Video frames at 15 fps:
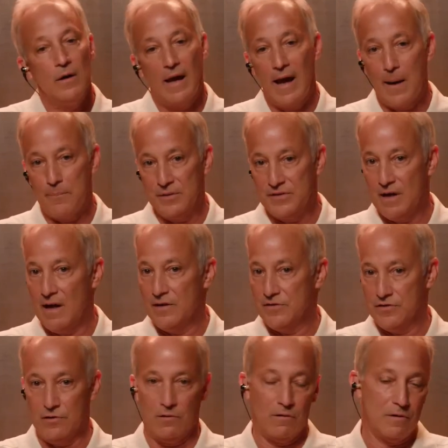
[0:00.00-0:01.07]

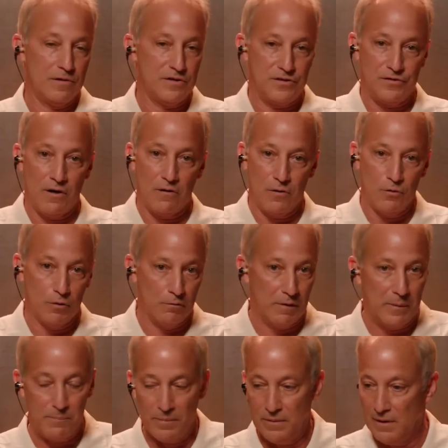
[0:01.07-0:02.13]
Appetizers,
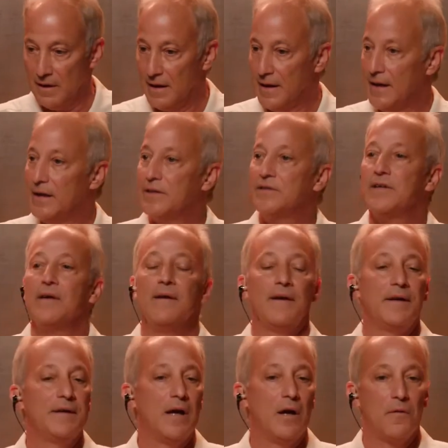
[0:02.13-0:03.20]
charcuterie plate,
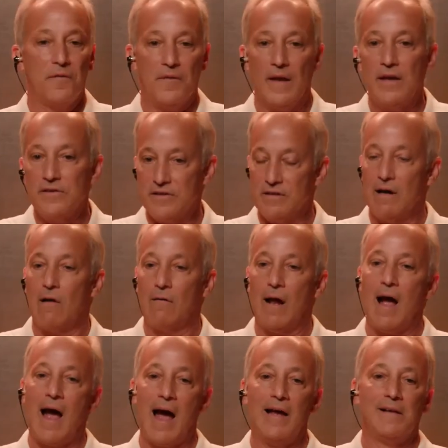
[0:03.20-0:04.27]
things that aren't
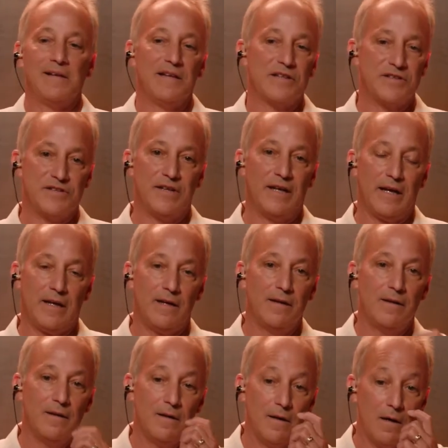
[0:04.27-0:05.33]
highly acidic
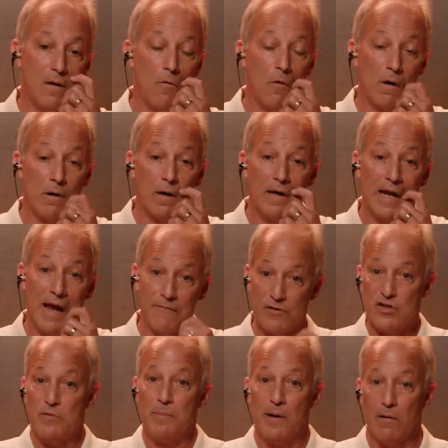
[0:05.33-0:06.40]
or have
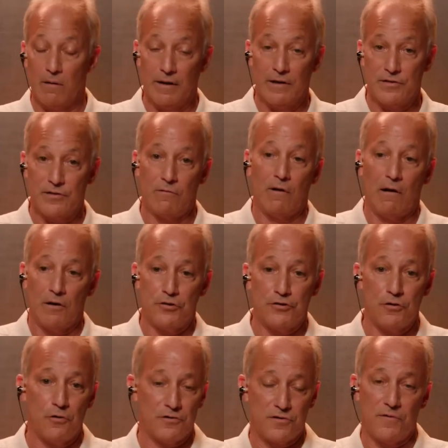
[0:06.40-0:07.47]
asparagus or
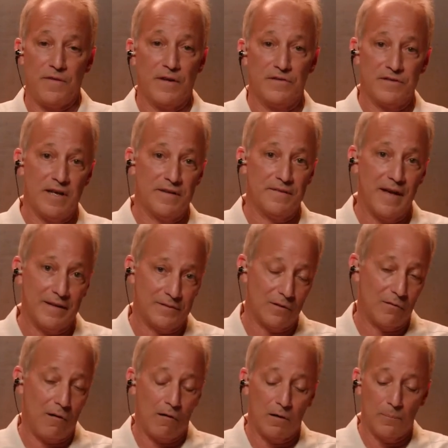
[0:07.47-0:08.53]
artichokes or things like that
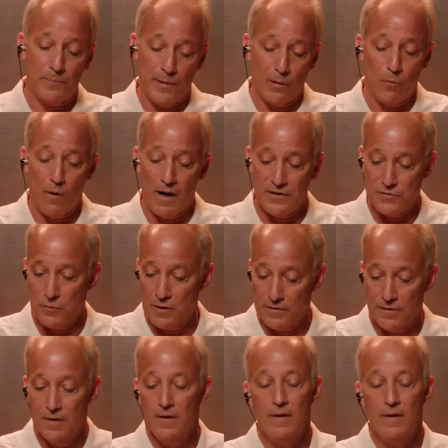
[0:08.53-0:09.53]
are hard to pair wines with.